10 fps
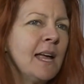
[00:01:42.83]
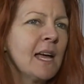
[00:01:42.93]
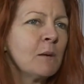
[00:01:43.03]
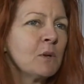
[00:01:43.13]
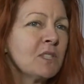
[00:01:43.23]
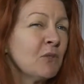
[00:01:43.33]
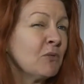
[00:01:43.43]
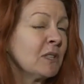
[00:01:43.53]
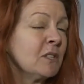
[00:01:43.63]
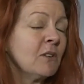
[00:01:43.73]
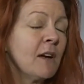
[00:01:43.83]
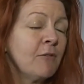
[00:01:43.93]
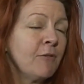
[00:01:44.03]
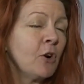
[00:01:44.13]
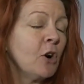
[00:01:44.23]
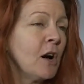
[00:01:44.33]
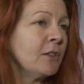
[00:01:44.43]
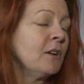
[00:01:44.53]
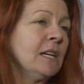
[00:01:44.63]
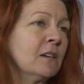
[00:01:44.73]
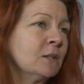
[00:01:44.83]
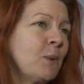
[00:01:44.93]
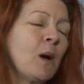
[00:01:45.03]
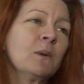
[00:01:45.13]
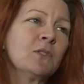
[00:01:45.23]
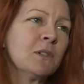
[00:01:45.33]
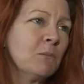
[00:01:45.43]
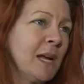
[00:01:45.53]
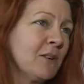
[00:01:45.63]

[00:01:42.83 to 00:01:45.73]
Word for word: Animals that really don't have fur on their ears probably shouldn't be